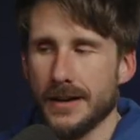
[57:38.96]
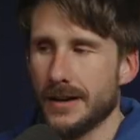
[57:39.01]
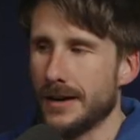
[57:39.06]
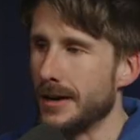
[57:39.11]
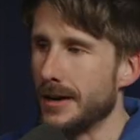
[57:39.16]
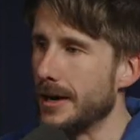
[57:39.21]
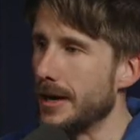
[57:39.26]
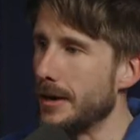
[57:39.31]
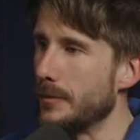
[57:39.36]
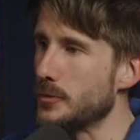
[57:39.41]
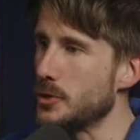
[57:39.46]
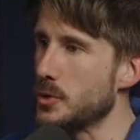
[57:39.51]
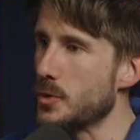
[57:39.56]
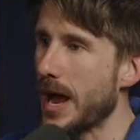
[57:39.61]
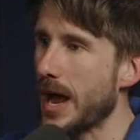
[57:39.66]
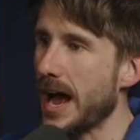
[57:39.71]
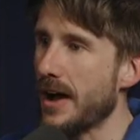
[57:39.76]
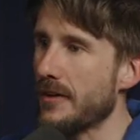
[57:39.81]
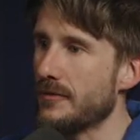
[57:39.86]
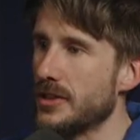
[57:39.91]
Um, you
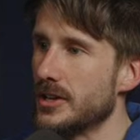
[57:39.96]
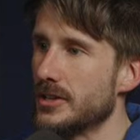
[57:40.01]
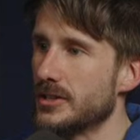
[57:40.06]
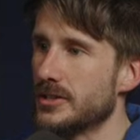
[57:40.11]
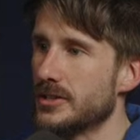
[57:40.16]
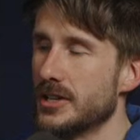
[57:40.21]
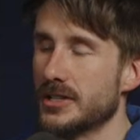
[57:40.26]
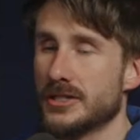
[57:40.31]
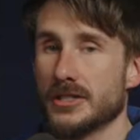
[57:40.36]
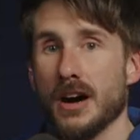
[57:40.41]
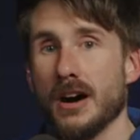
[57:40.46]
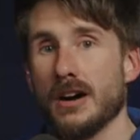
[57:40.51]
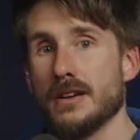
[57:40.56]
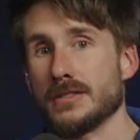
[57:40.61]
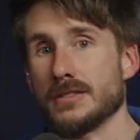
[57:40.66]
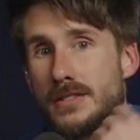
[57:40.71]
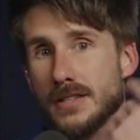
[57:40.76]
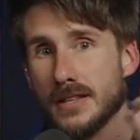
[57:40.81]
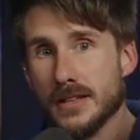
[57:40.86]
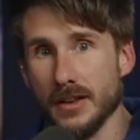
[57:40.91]
have the, the
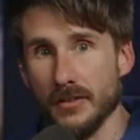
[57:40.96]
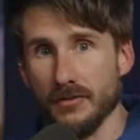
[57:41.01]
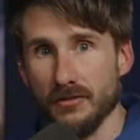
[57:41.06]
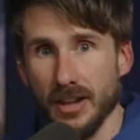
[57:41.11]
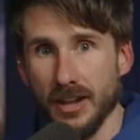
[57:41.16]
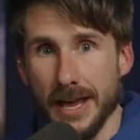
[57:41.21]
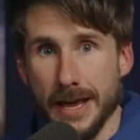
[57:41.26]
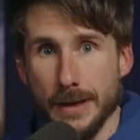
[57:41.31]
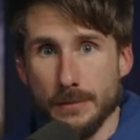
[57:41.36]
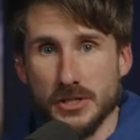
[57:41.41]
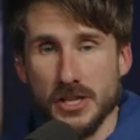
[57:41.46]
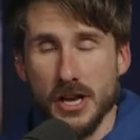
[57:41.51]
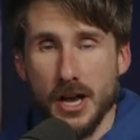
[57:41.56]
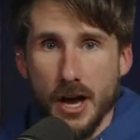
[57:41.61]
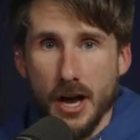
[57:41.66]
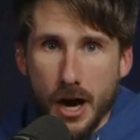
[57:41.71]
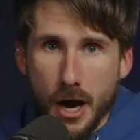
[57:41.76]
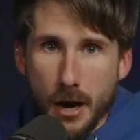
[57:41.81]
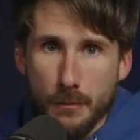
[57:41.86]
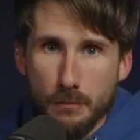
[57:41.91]
tongues, the flames
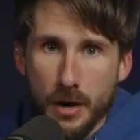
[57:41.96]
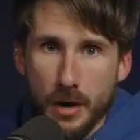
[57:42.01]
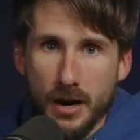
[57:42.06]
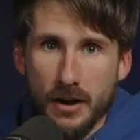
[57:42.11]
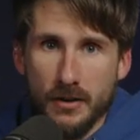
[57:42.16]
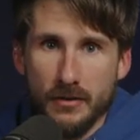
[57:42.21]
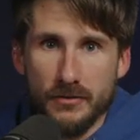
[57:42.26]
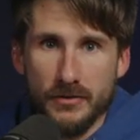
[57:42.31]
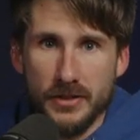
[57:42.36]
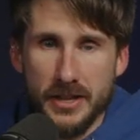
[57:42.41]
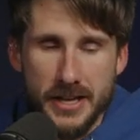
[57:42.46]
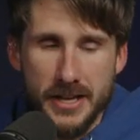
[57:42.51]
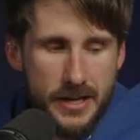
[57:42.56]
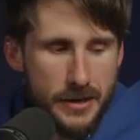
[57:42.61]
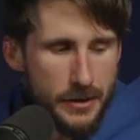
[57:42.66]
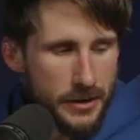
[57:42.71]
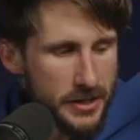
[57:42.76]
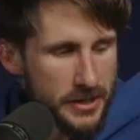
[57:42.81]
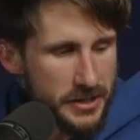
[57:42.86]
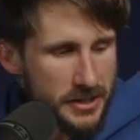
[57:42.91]
above
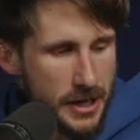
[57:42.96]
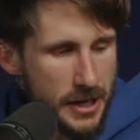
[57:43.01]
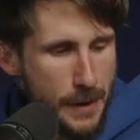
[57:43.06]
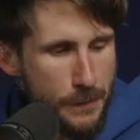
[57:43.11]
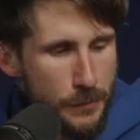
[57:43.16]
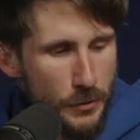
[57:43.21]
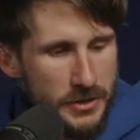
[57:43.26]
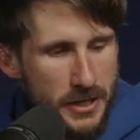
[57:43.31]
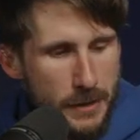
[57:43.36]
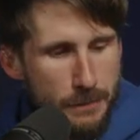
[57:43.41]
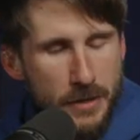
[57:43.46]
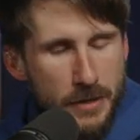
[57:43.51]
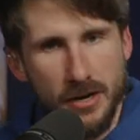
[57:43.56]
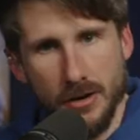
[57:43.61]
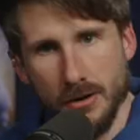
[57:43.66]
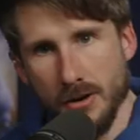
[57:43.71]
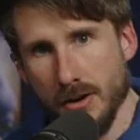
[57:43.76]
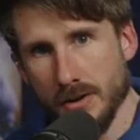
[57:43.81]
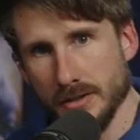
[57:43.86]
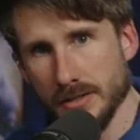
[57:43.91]
the, the disciples at
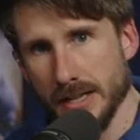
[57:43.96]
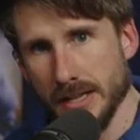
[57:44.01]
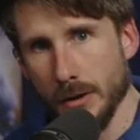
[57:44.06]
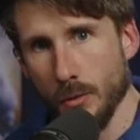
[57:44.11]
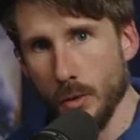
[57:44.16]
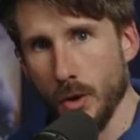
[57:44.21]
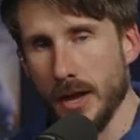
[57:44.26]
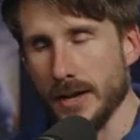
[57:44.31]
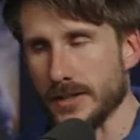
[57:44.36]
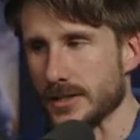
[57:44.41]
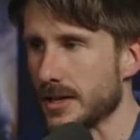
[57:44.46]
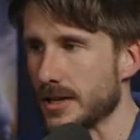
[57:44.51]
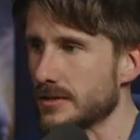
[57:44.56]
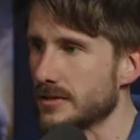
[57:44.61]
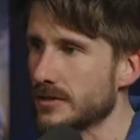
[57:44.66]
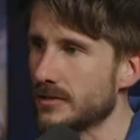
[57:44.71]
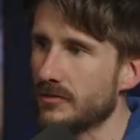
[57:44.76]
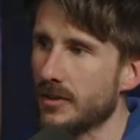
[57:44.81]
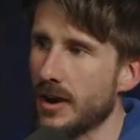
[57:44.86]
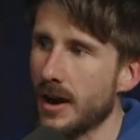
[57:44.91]
Pentecost that were like
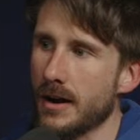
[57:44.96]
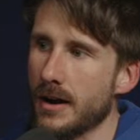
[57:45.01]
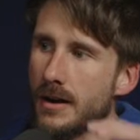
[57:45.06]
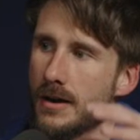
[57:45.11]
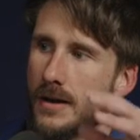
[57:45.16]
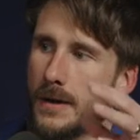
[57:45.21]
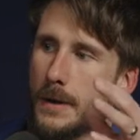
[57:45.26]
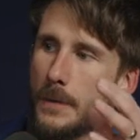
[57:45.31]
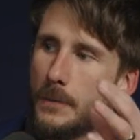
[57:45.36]
tongues of fire.